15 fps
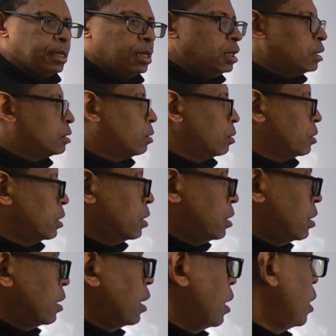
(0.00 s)
So this
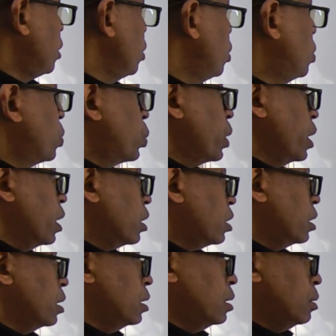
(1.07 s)
is an addition
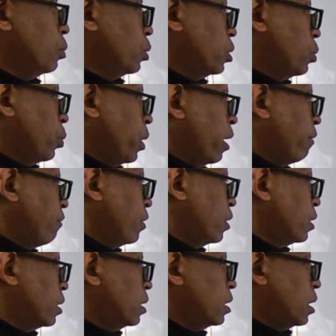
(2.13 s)
reaction, which we have
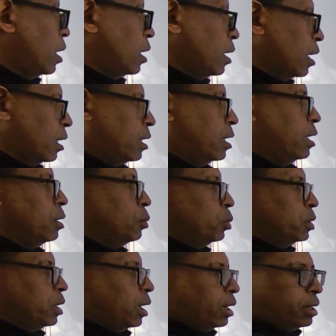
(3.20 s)
learned. An alkene would add